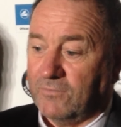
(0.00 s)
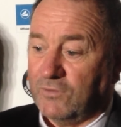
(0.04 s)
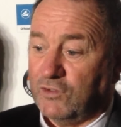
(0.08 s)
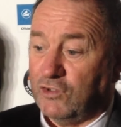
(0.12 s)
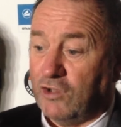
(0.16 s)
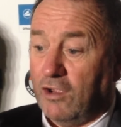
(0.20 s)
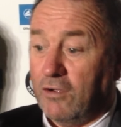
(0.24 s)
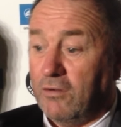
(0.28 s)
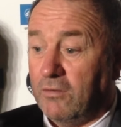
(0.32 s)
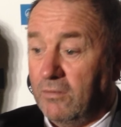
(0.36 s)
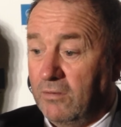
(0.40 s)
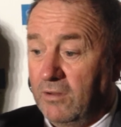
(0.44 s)

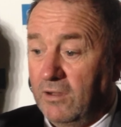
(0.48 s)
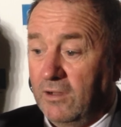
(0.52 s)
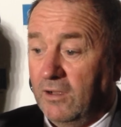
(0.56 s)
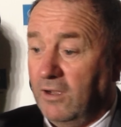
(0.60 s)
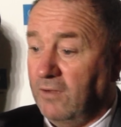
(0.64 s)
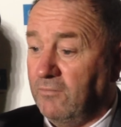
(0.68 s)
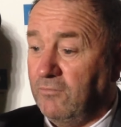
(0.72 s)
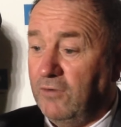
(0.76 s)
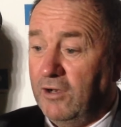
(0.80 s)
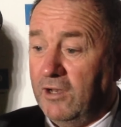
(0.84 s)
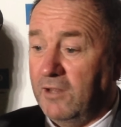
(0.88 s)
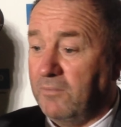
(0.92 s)
So
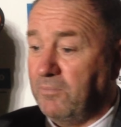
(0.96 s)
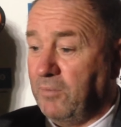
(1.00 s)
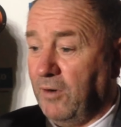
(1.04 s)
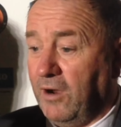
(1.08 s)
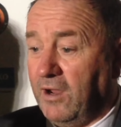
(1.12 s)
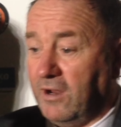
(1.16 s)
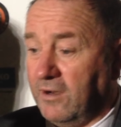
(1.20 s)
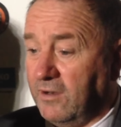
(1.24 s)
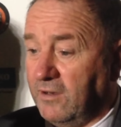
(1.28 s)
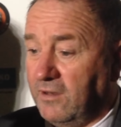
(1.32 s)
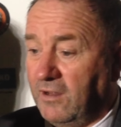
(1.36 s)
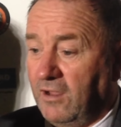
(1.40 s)
I'm really
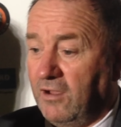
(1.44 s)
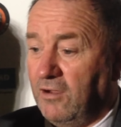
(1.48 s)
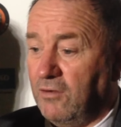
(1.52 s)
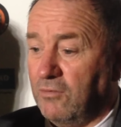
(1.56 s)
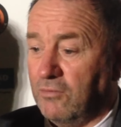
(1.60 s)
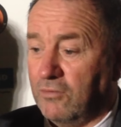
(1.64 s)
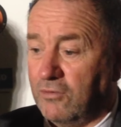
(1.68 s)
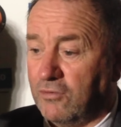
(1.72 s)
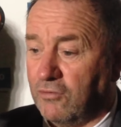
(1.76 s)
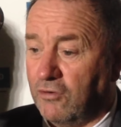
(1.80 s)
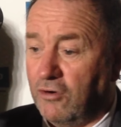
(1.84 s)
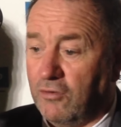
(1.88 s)
proud of the
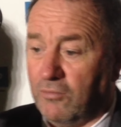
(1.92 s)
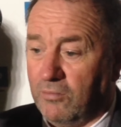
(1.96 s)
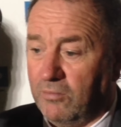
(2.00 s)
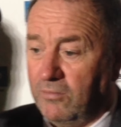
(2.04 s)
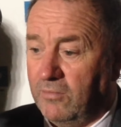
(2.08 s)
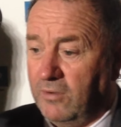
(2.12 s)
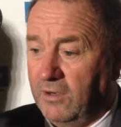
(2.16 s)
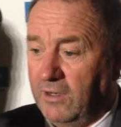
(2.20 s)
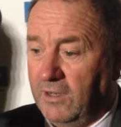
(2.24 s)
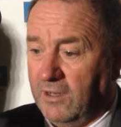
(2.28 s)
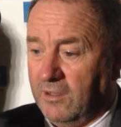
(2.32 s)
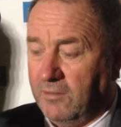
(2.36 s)
whole group,
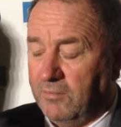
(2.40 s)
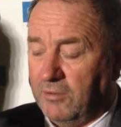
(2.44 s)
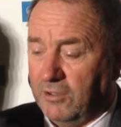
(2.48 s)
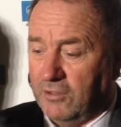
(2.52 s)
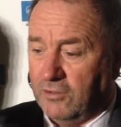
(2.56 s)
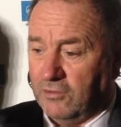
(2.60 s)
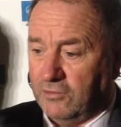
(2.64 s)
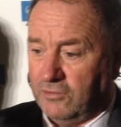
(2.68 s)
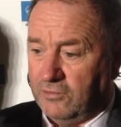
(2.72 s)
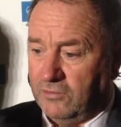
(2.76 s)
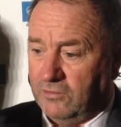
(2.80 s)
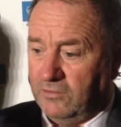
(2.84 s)
really,
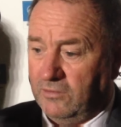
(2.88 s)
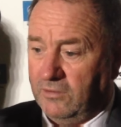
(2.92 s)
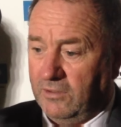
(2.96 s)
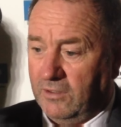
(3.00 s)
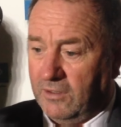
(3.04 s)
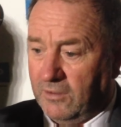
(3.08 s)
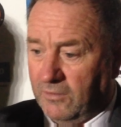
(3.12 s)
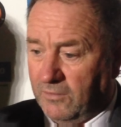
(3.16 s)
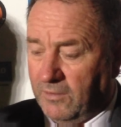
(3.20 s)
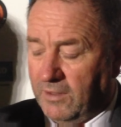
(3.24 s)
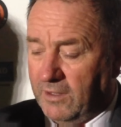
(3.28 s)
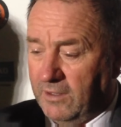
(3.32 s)
because
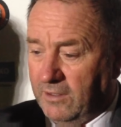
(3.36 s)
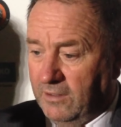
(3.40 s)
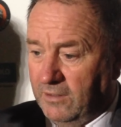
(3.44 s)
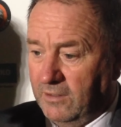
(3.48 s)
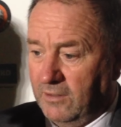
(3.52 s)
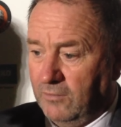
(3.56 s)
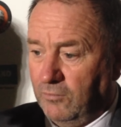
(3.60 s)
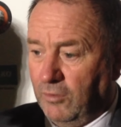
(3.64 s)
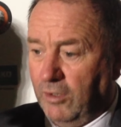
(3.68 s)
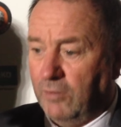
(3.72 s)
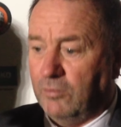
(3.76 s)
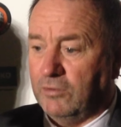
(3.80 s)
you know
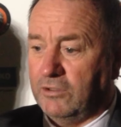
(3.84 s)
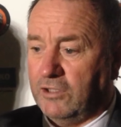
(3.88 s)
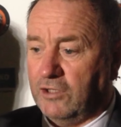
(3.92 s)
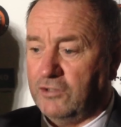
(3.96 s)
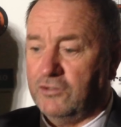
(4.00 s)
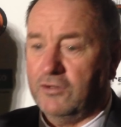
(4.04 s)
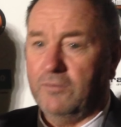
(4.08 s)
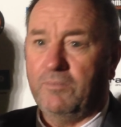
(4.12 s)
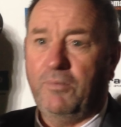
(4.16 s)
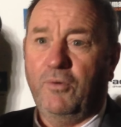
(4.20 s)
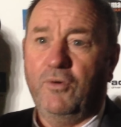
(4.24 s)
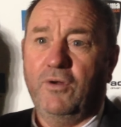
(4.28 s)
we were
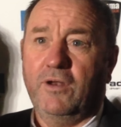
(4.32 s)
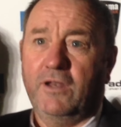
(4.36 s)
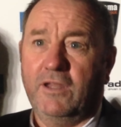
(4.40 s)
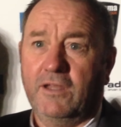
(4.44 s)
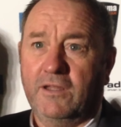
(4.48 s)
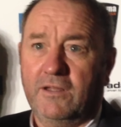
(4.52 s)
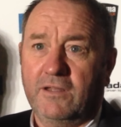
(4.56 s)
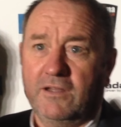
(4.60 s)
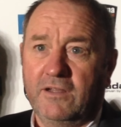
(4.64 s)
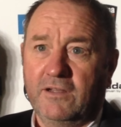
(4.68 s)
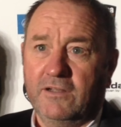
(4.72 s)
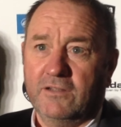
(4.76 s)

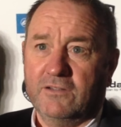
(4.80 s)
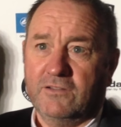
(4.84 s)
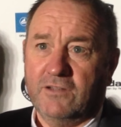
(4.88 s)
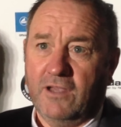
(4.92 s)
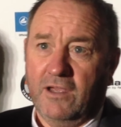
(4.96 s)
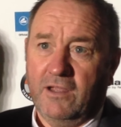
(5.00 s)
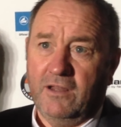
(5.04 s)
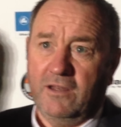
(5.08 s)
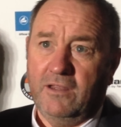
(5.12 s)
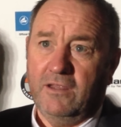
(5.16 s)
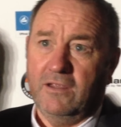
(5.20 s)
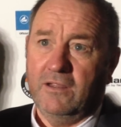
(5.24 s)
disappointed
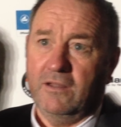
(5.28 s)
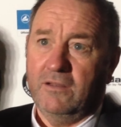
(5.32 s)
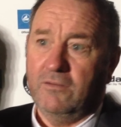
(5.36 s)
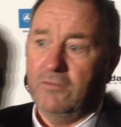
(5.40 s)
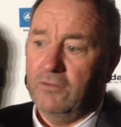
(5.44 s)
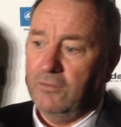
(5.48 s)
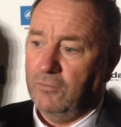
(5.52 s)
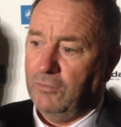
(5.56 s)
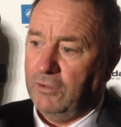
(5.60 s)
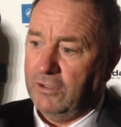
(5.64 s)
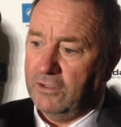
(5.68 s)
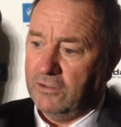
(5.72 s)
Saturday,
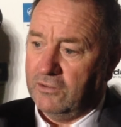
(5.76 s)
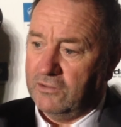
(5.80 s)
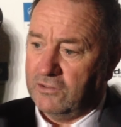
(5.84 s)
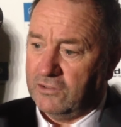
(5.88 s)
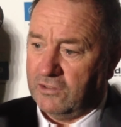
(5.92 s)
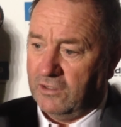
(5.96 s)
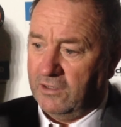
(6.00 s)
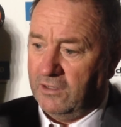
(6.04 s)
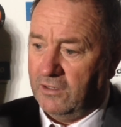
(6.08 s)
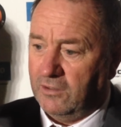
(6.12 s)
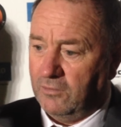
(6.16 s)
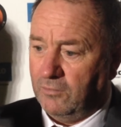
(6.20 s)
and you could
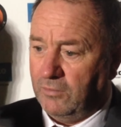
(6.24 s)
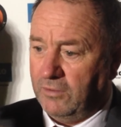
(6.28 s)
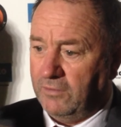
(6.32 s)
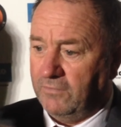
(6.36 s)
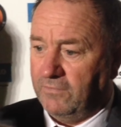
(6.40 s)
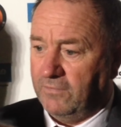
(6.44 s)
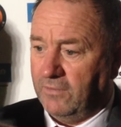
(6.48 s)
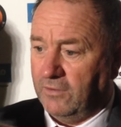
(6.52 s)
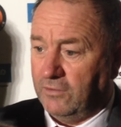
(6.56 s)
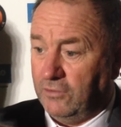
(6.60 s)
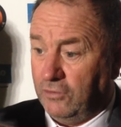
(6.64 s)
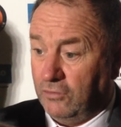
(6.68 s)
see that
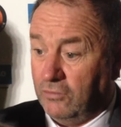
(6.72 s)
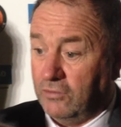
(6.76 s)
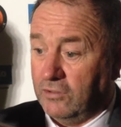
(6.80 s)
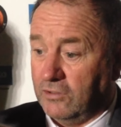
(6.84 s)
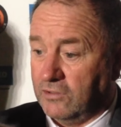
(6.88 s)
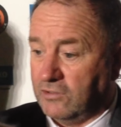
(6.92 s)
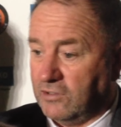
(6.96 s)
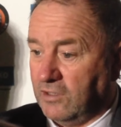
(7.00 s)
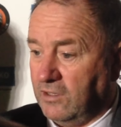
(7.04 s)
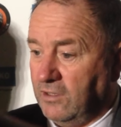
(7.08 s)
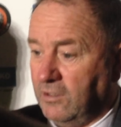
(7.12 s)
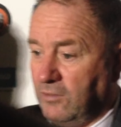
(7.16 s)

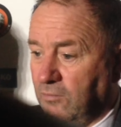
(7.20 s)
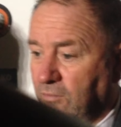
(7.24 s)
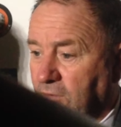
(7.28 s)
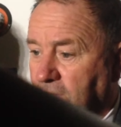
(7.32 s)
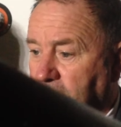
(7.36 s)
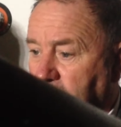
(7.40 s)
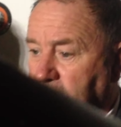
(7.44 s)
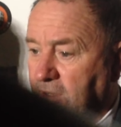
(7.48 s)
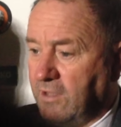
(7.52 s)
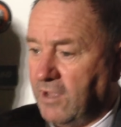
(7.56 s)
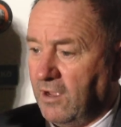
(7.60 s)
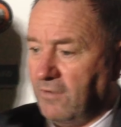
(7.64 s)

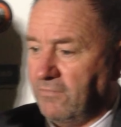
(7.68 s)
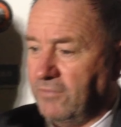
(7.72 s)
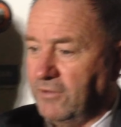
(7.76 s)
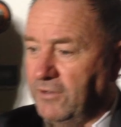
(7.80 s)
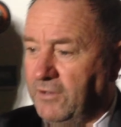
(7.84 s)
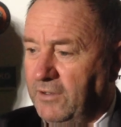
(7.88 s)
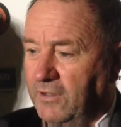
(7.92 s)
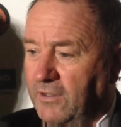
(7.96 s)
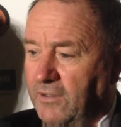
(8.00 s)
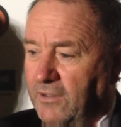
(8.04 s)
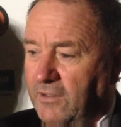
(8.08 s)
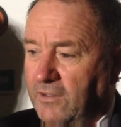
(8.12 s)
we've
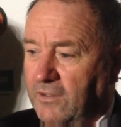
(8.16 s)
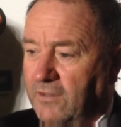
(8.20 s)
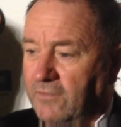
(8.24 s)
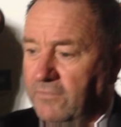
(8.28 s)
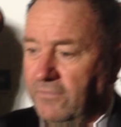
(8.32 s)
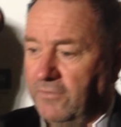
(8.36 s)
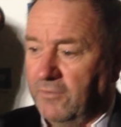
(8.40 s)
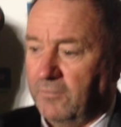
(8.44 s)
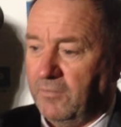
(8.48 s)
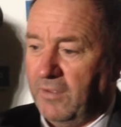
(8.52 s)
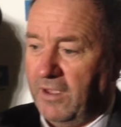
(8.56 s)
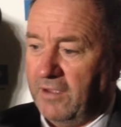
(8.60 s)
recovered
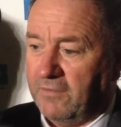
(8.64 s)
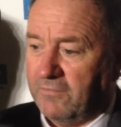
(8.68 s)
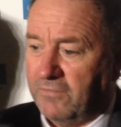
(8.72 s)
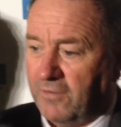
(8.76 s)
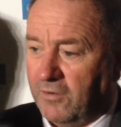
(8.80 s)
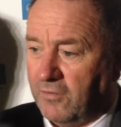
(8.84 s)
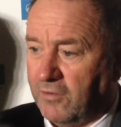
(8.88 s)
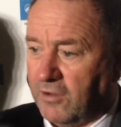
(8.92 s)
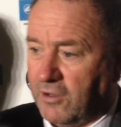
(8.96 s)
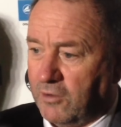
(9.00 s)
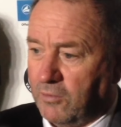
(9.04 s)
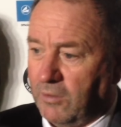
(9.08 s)
from that
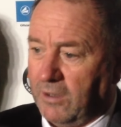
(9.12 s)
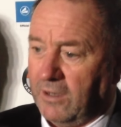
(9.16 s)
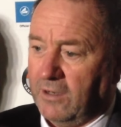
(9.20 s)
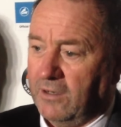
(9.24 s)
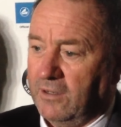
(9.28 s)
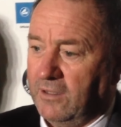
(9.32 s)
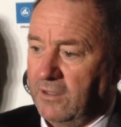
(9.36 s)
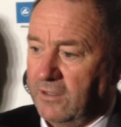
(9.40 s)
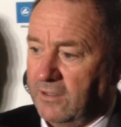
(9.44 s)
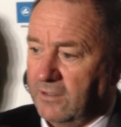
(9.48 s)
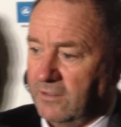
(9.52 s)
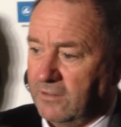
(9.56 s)
very
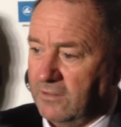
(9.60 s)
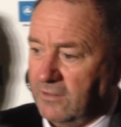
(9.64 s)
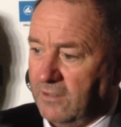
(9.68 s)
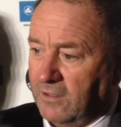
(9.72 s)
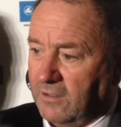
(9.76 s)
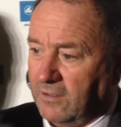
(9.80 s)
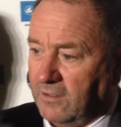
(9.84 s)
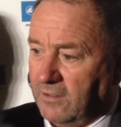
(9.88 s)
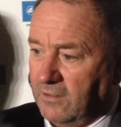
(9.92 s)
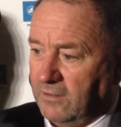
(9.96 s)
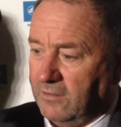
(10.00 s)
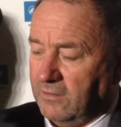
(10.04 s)
quickly. And
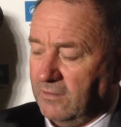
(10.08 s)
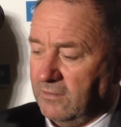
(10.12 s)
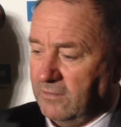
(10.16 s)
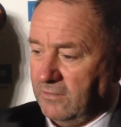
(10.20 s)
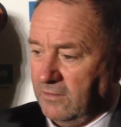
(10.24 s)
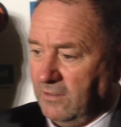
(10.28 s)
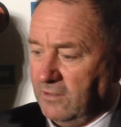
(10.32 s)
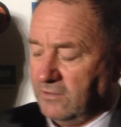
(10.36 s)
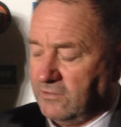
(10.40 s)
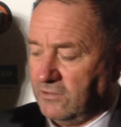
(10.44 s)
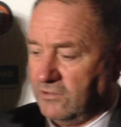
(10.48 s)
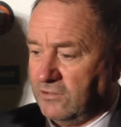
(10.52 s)

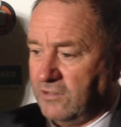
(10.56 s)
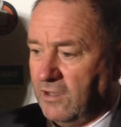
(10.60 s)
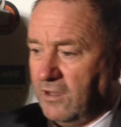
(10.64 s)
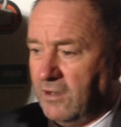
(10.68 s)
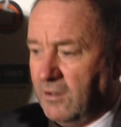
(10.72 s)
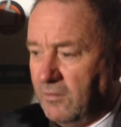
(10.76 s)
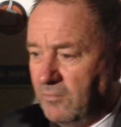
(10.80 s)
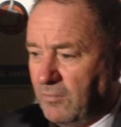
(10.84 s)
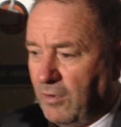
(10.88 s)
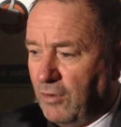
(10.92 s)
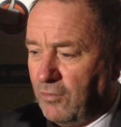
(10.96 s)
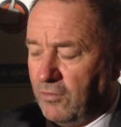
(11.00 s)
as I say,
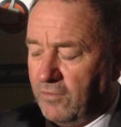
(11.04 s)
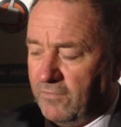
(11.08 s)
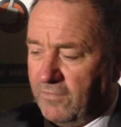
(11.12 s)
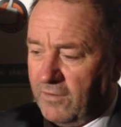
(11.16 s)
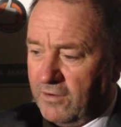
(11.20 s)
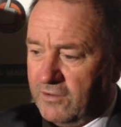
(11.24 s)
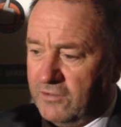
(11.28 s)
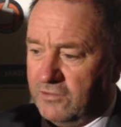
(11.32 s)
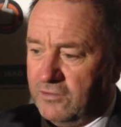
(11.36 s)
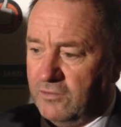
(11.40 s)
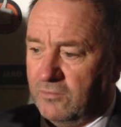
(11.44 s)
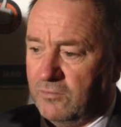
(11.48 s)
the
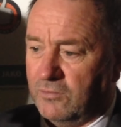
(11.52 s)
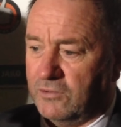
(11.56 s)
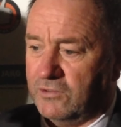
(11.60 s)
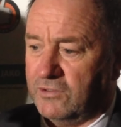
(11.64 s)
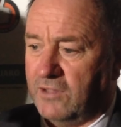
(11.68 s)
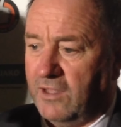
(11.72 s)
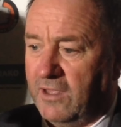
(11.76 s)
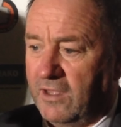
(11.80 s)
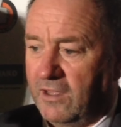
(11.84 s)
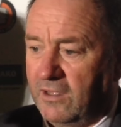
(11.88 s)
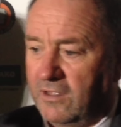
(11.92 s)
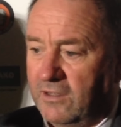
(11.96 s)
motivation was
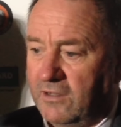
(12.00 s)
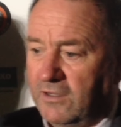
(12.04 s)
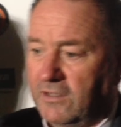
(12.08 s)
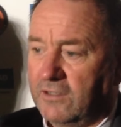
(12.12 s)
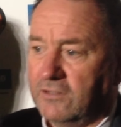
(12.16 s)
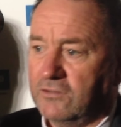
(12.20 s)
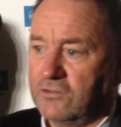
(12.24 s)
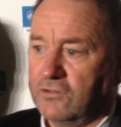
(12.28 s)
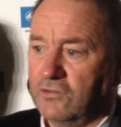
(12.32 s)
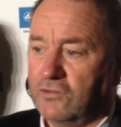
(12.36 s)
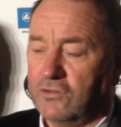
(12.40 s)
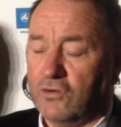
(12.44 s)
there
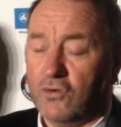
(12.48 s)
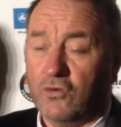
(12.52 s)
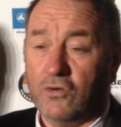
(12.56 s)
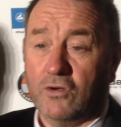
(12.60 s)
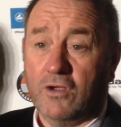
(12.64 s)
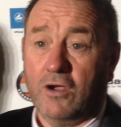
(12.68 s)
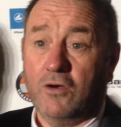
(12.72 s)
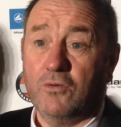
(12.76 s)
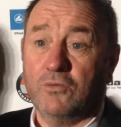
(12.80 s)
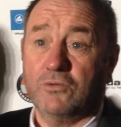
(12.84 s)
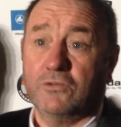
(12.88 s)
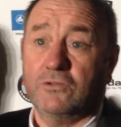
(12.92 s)
to score
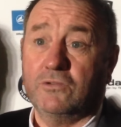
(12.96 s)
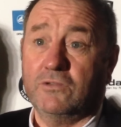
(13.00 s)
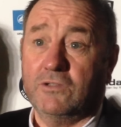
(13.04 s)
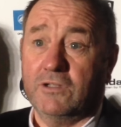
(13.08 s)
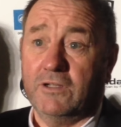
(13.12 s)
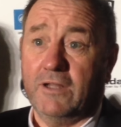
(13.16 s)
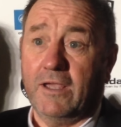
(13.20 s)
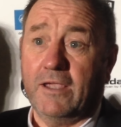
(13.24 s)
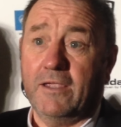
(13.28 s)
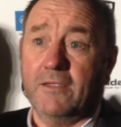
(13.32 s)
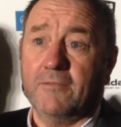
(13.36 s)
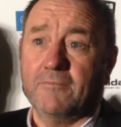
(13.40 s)
goals
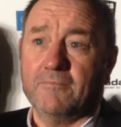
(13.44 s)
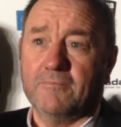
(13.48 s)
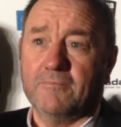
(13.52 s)
today.